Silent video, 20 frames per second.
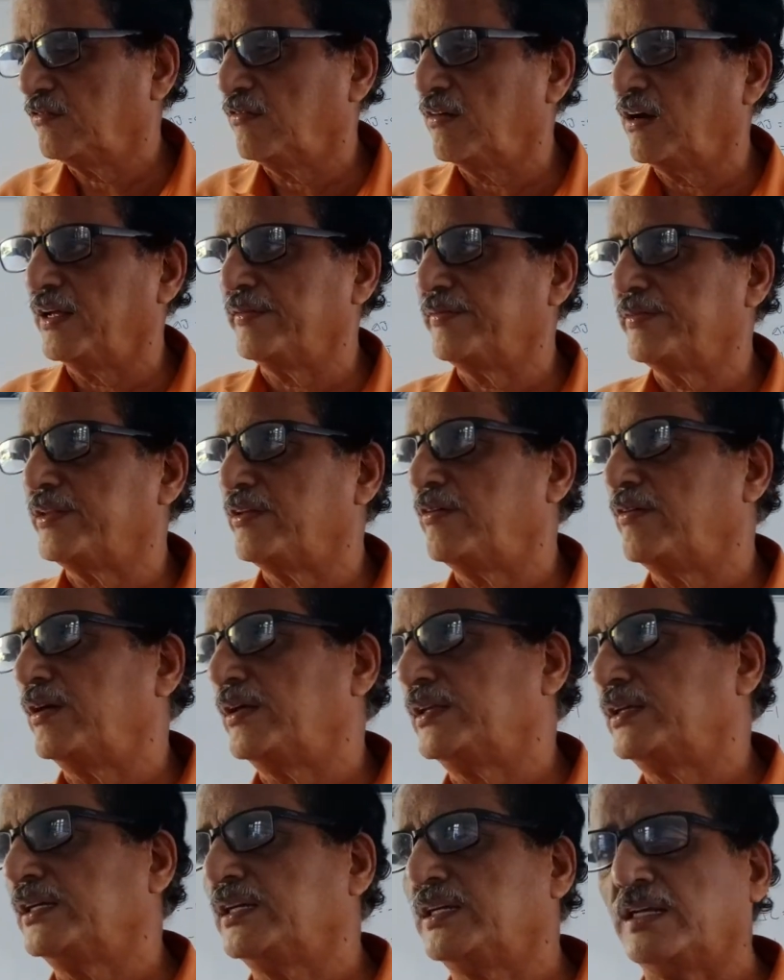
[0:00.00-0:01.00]

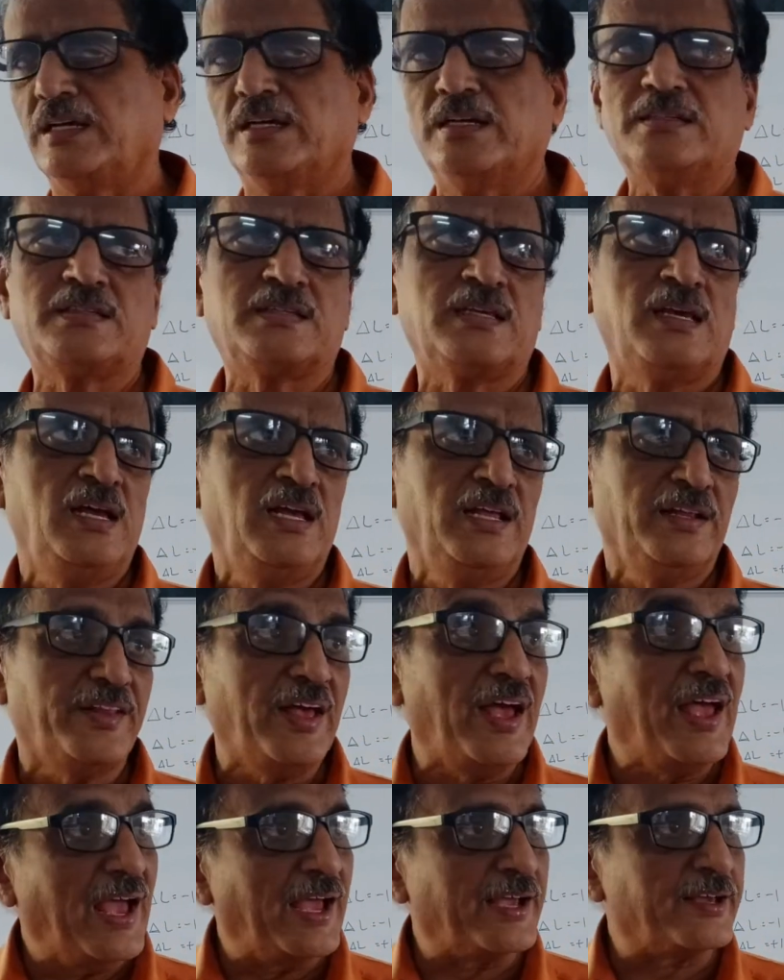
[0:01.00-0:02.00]
It is
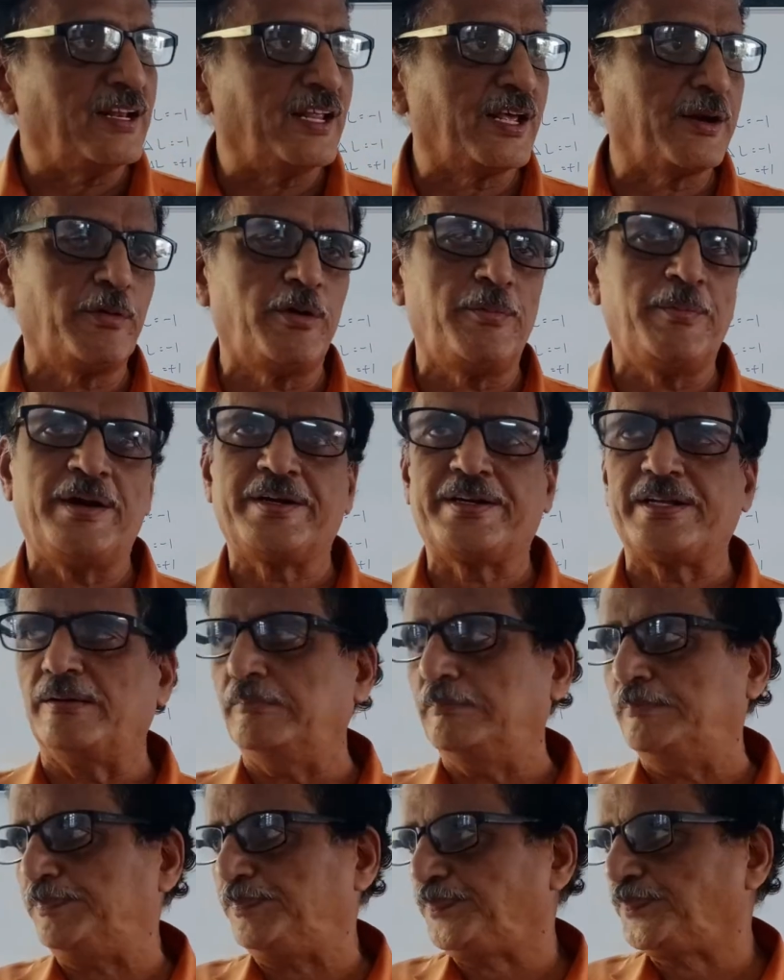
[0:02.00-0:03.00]
the angular
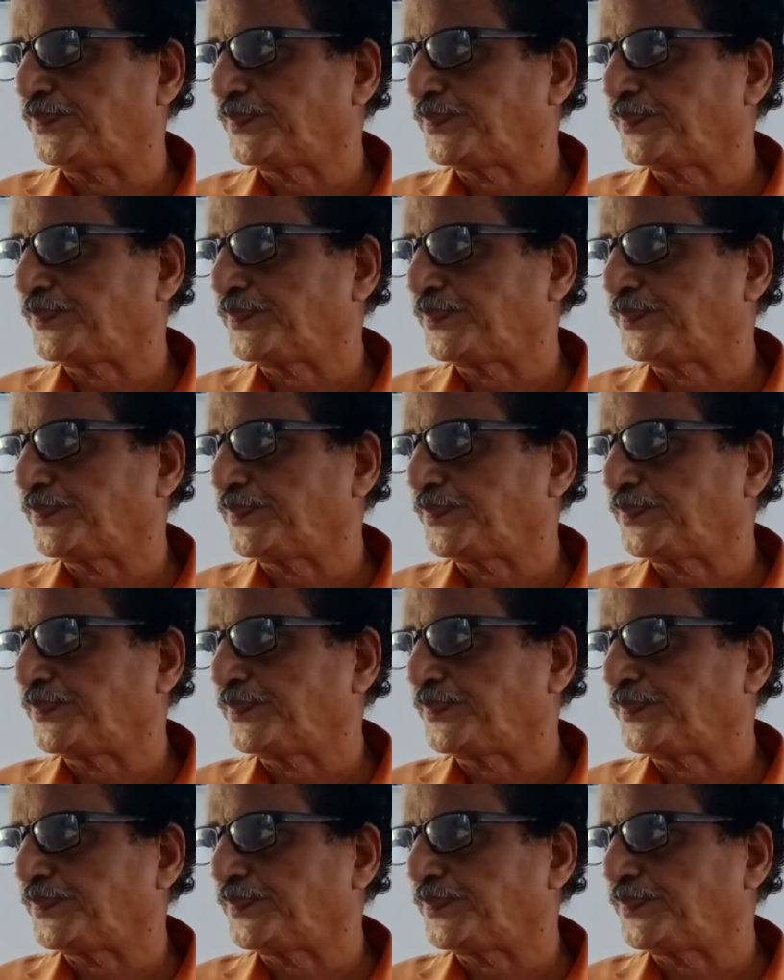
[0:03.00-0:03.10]
momentum